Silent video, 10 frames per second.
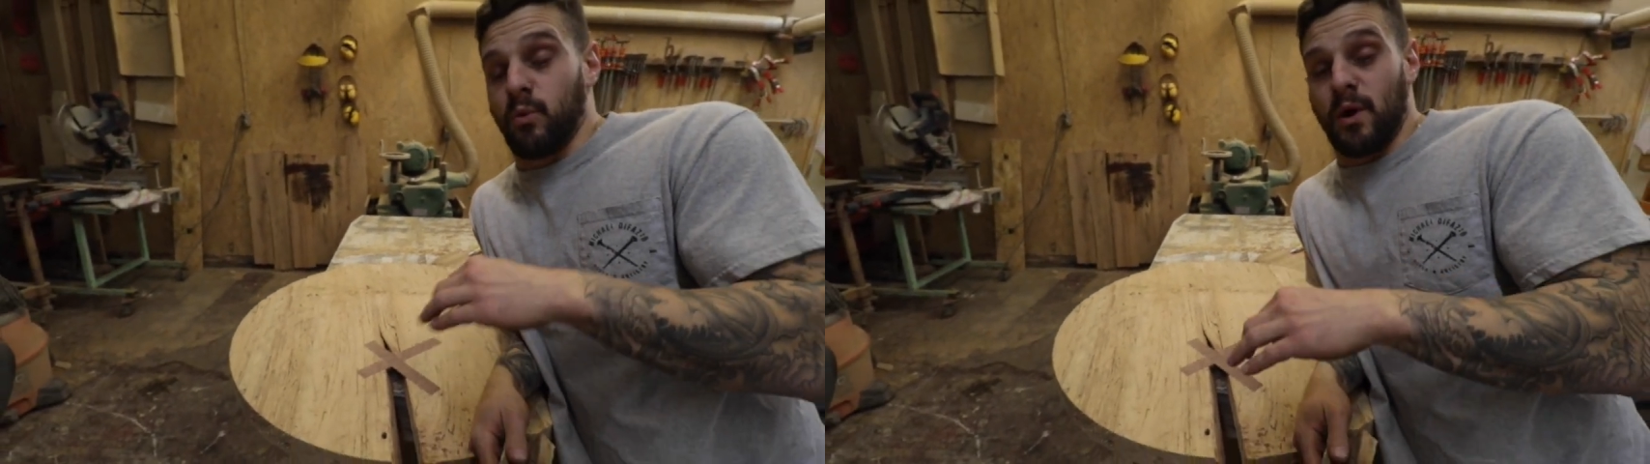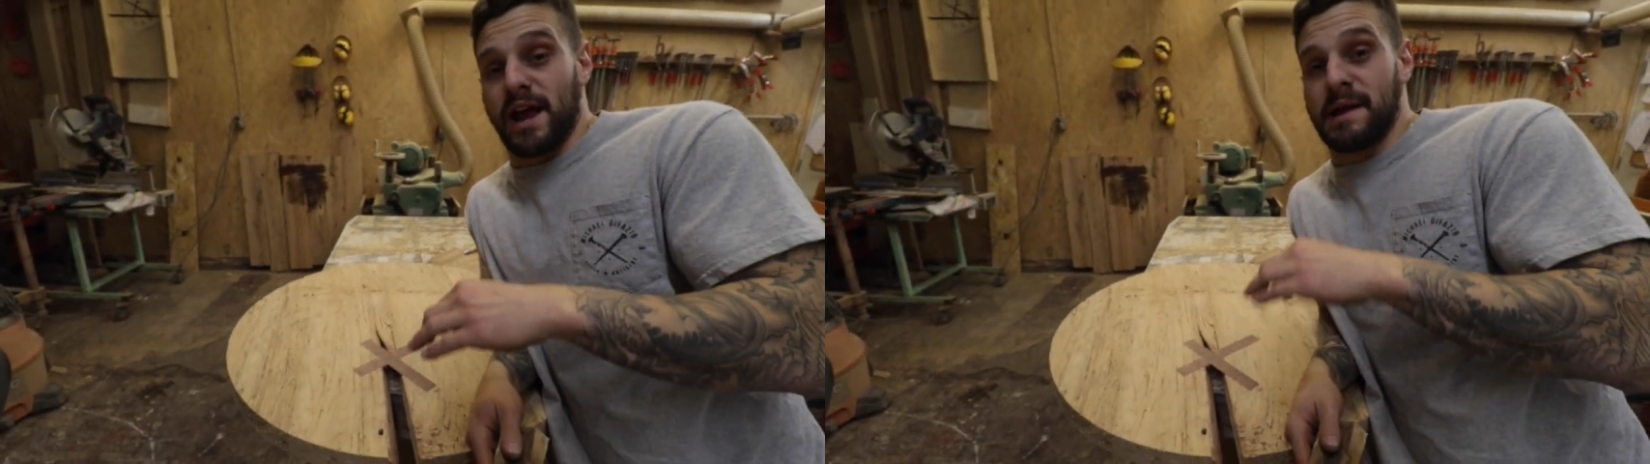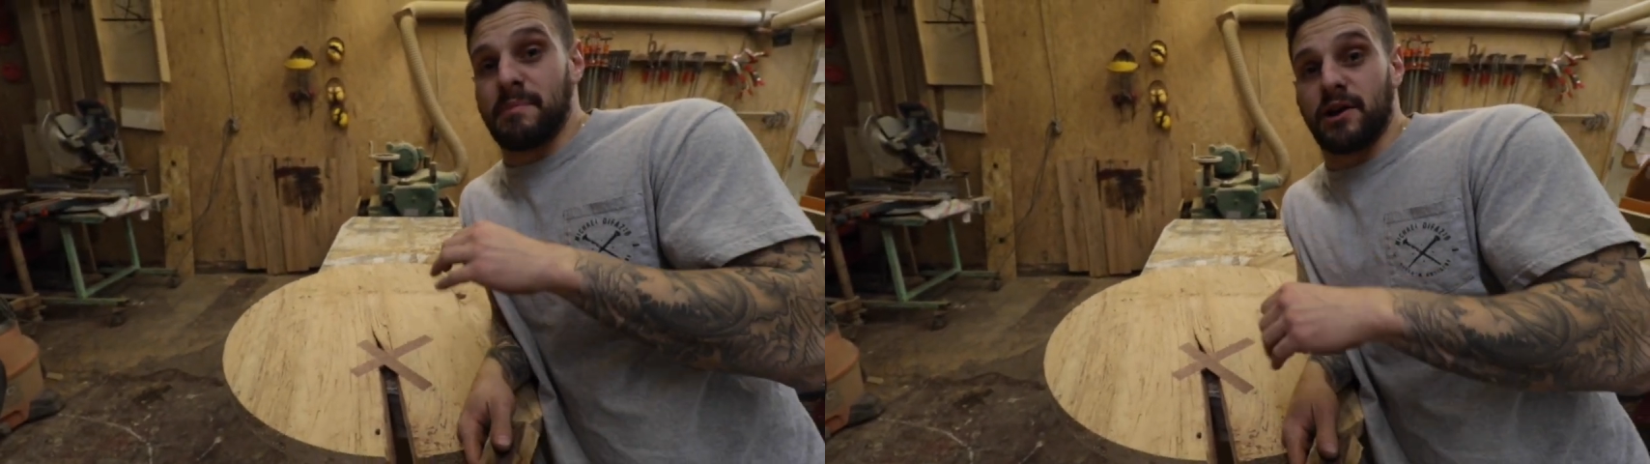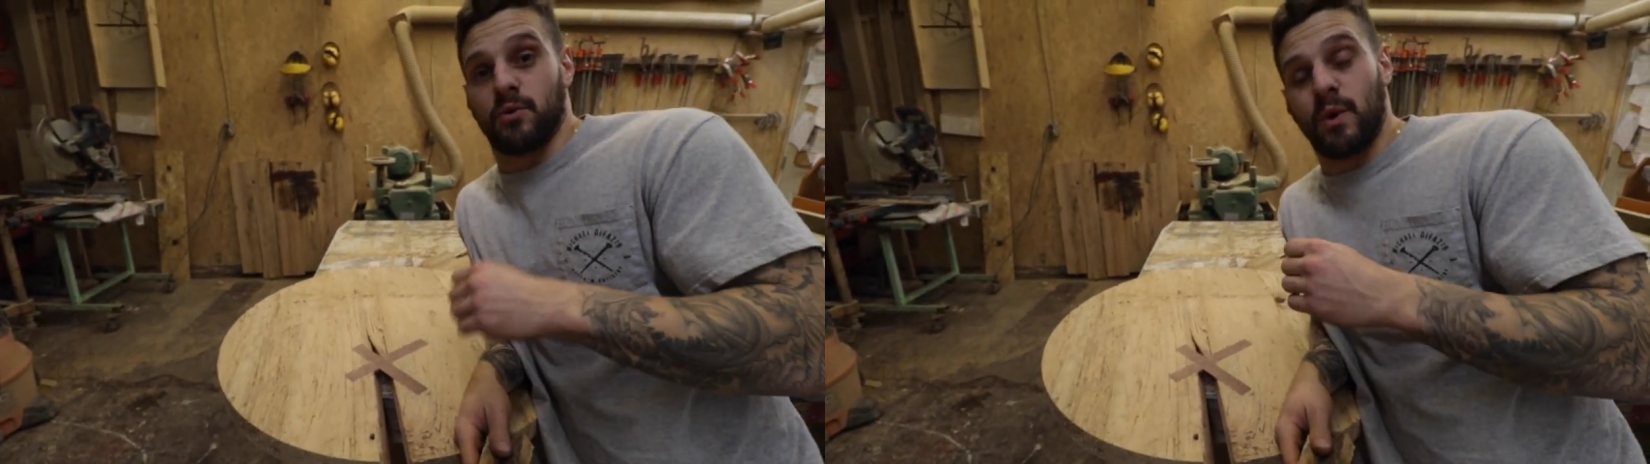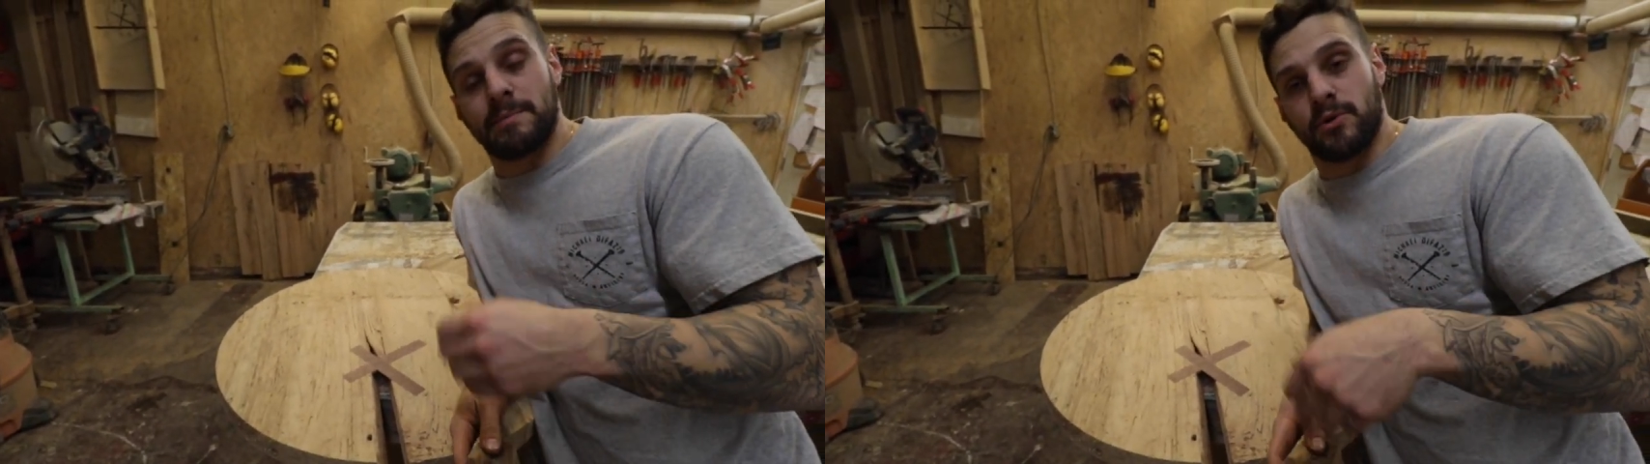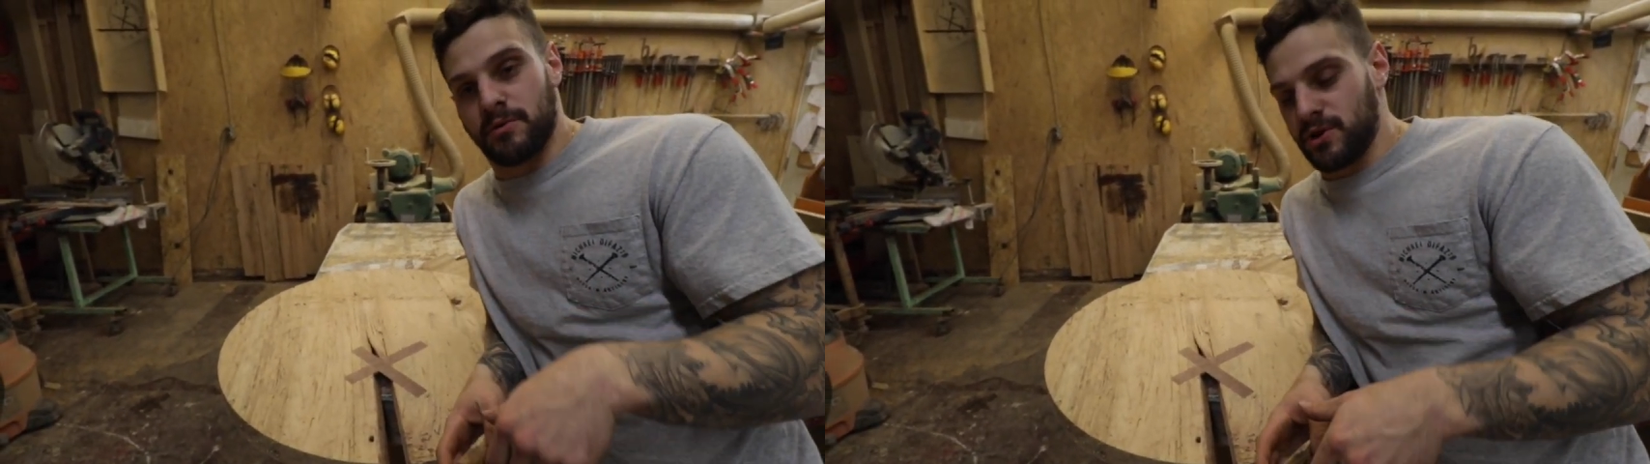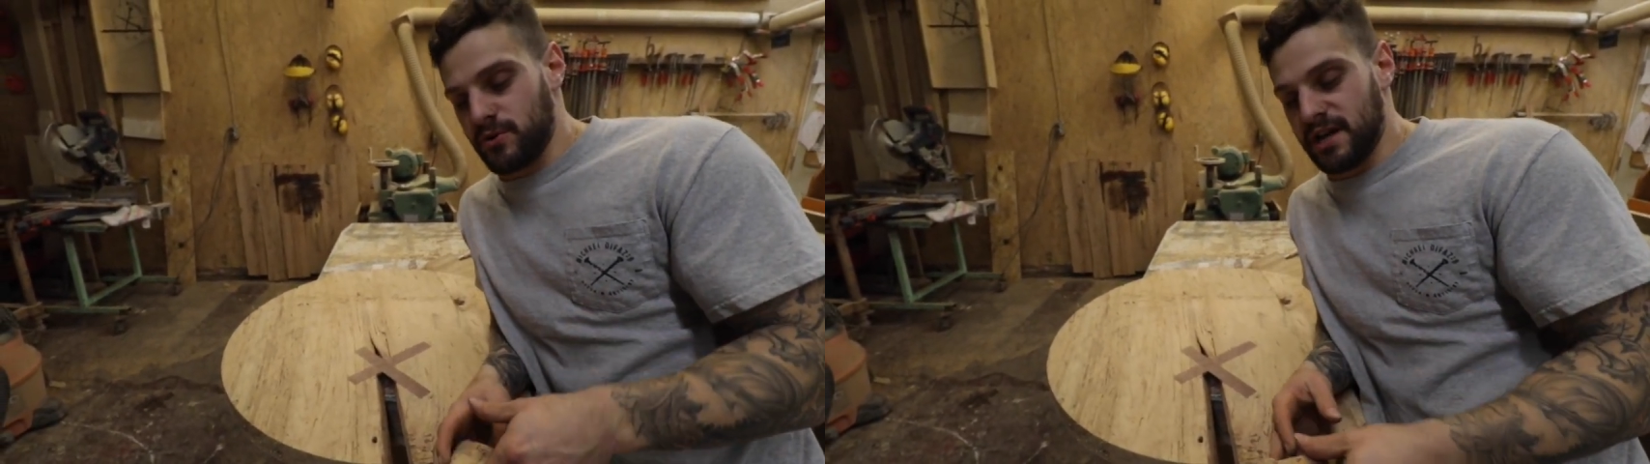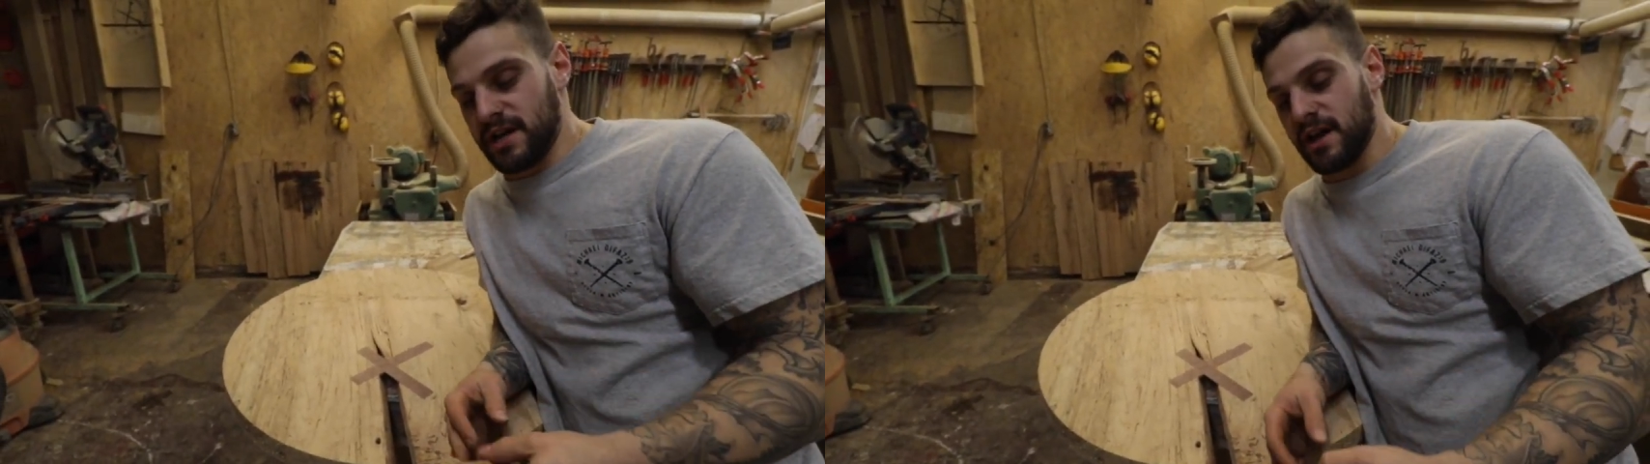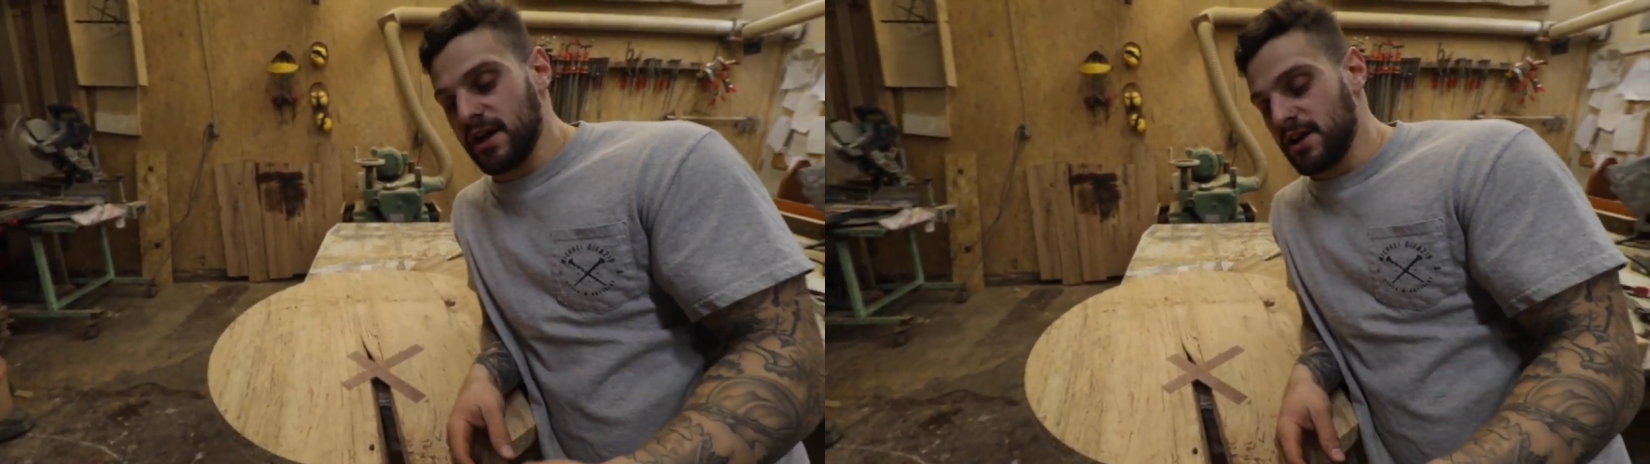way better, way more unique.